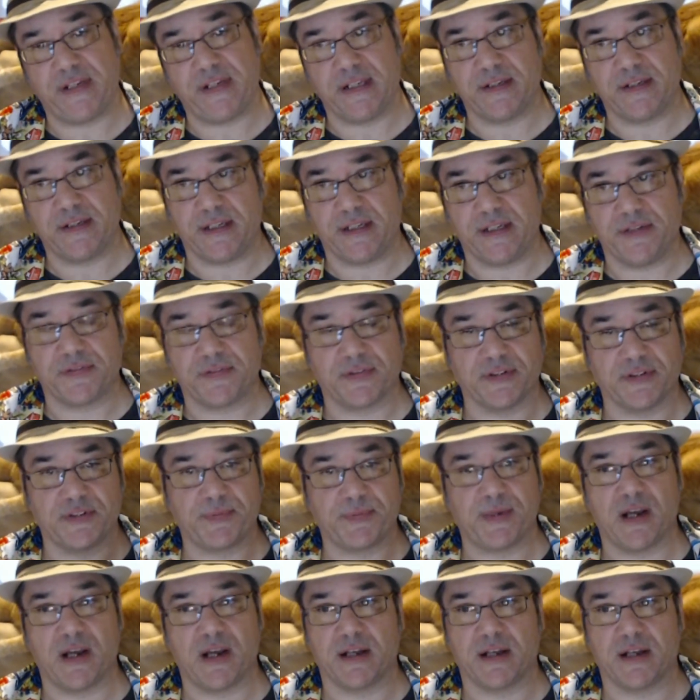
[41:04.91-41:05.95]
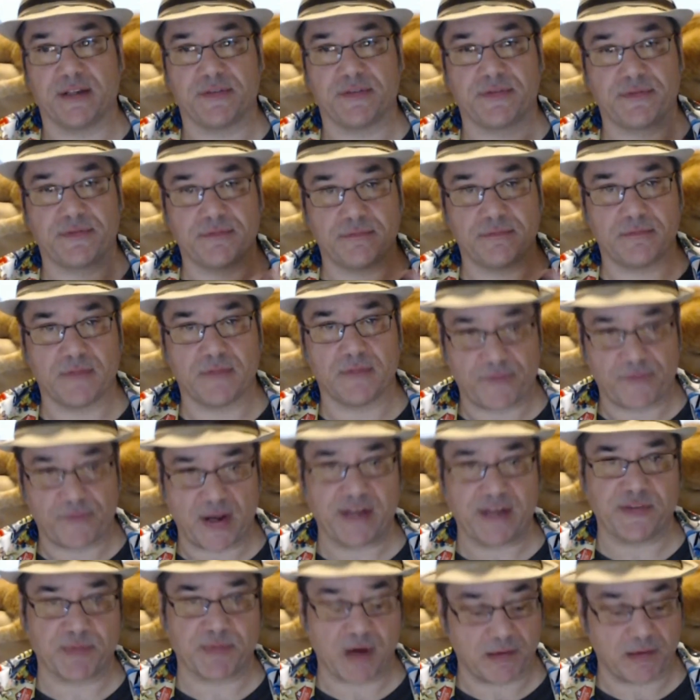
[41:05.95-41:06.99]
it's D&D, so let's be honest,
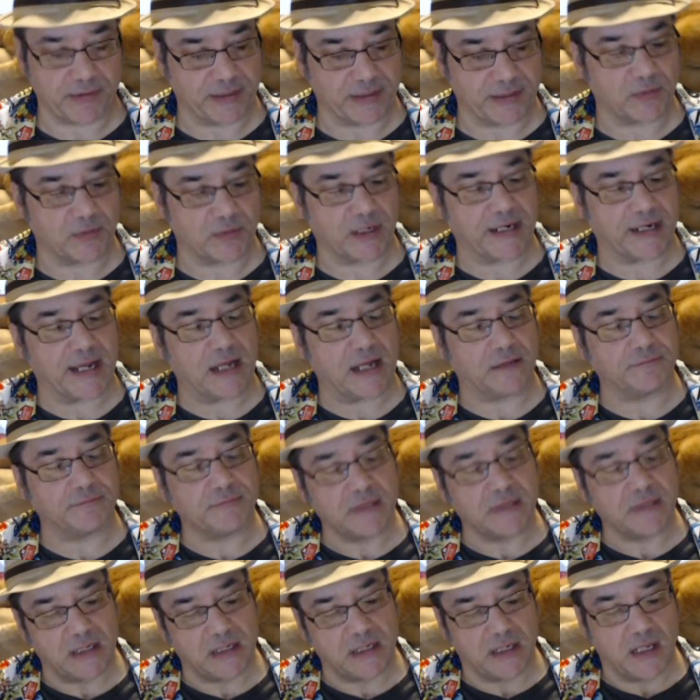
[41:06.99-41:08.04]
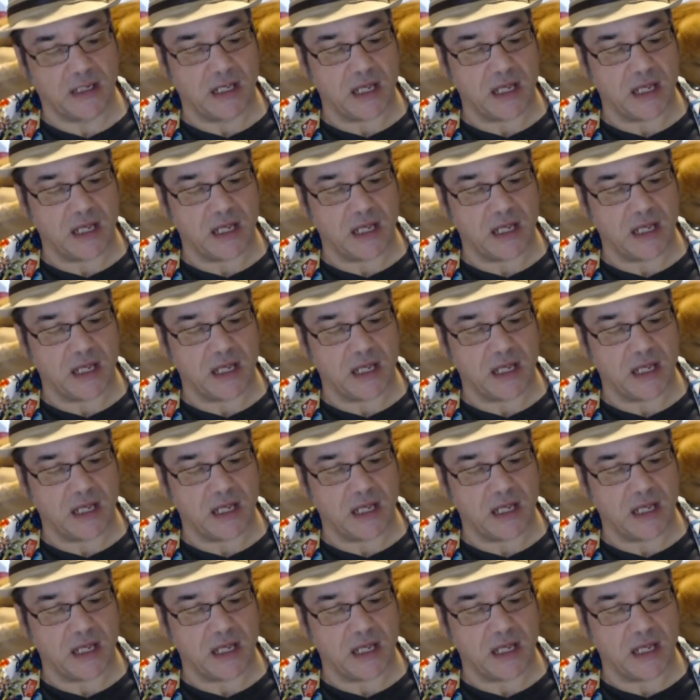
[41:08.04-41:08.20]
a fight's probably going to break out.